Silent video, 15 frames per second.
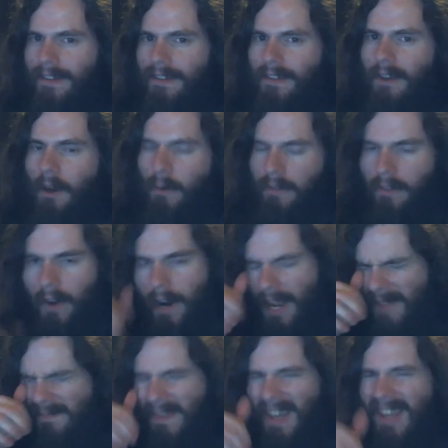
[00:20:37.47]
Oh,
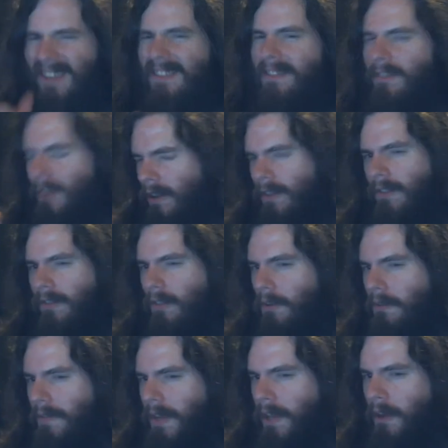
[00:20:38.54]
sorry, I didn't start this
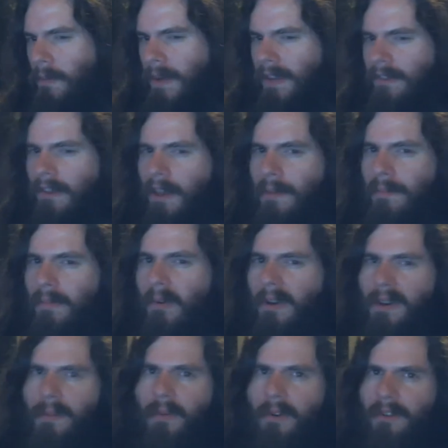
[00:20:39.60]
whole video by saying
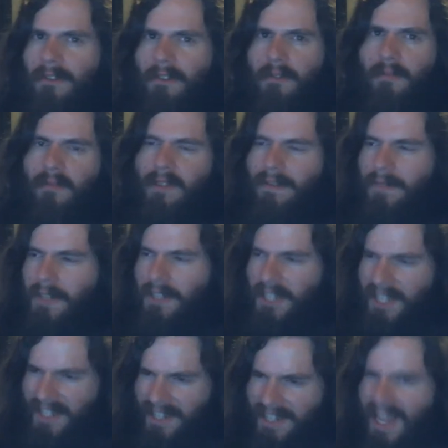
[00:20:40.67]
point of personal
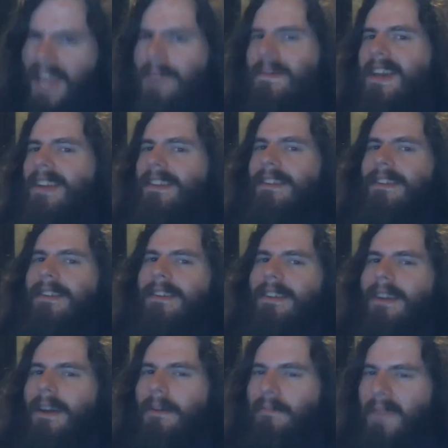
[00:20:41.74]
privilege. Damn it,
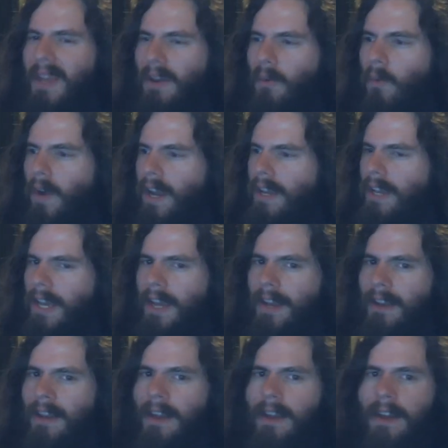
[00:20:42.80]
I'm being white
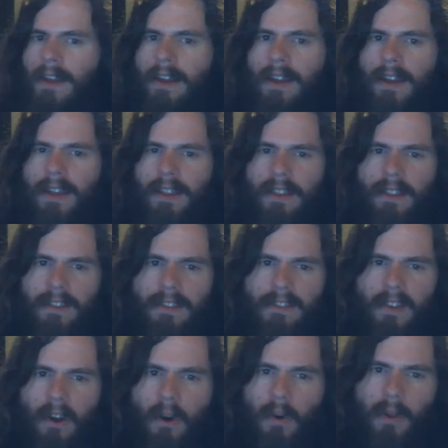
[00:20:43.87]
again.
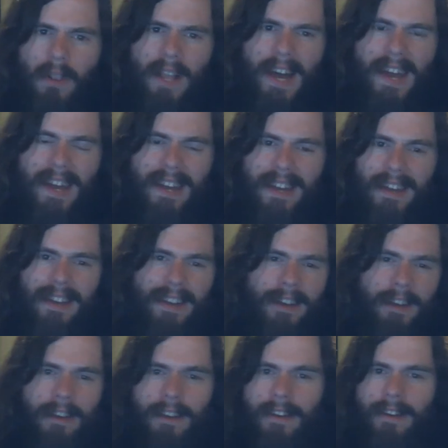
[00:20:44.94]
So, like,
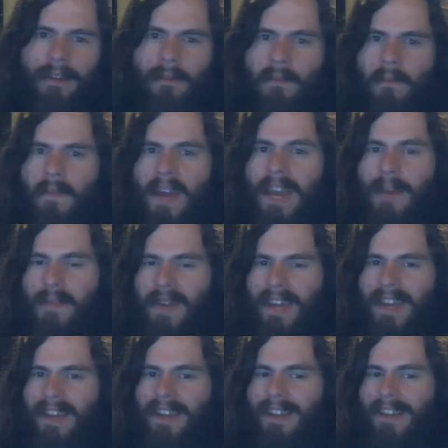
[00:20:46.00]

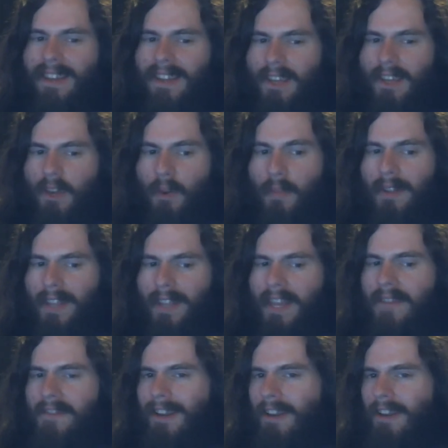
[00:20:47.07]
maybe you
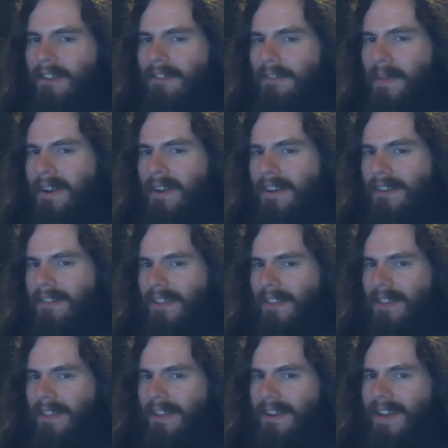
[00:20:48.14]
believe in a conspiracy
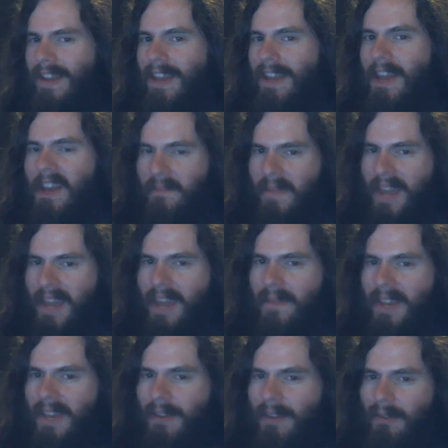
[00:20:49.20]
theory.
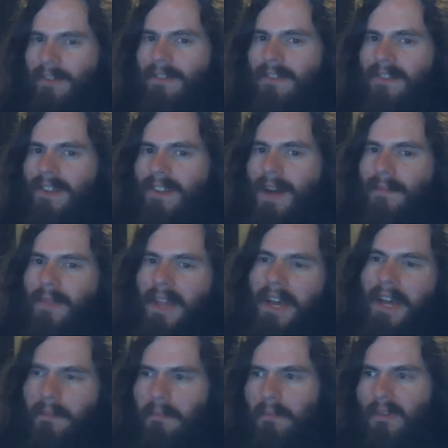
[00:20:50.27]
Maybe you should stop,
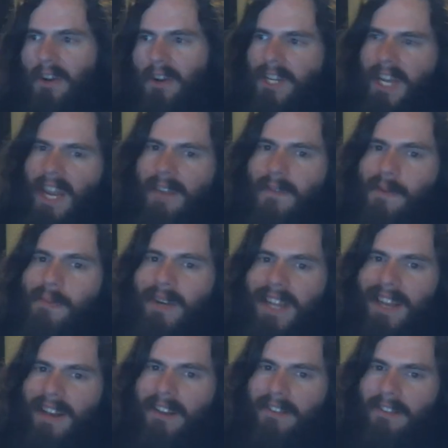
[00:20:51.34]
like, brushing
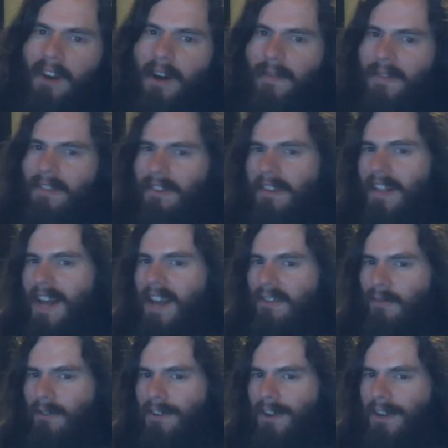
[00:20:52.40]
everybody else off as a
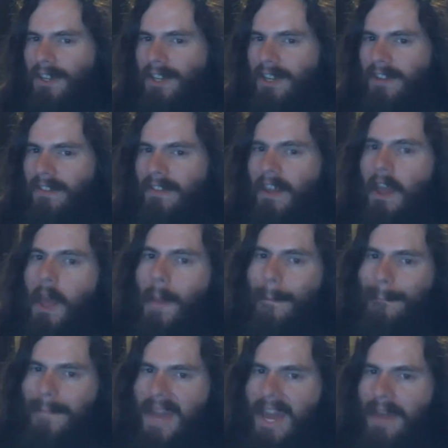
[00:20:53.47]
class reductionist.
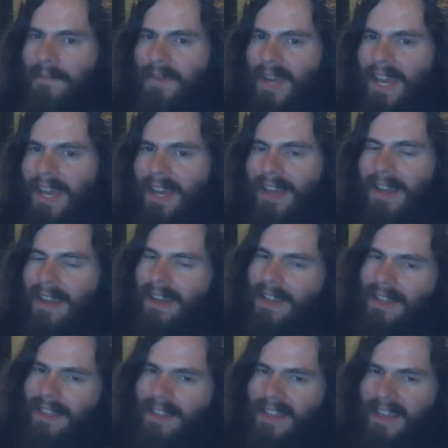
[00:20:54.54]
Maybe
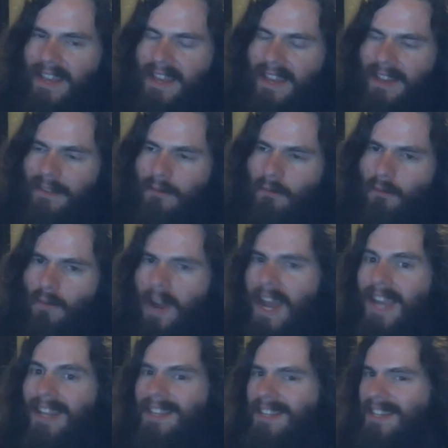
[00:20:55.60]
the
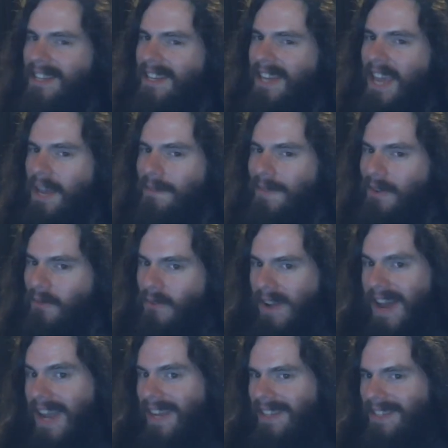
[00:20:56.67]
right can be
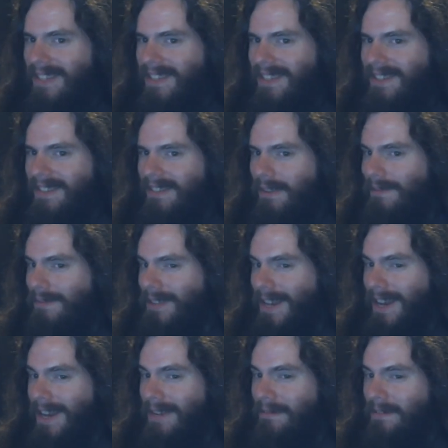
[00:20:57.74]
right
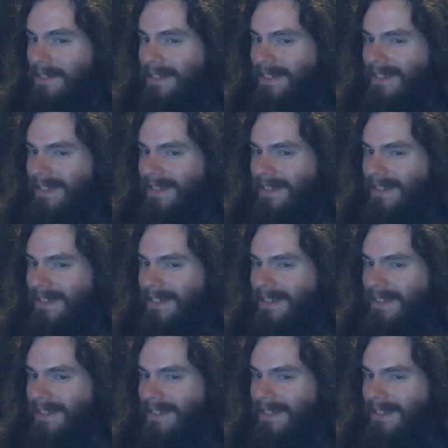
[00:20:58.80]
sometimes.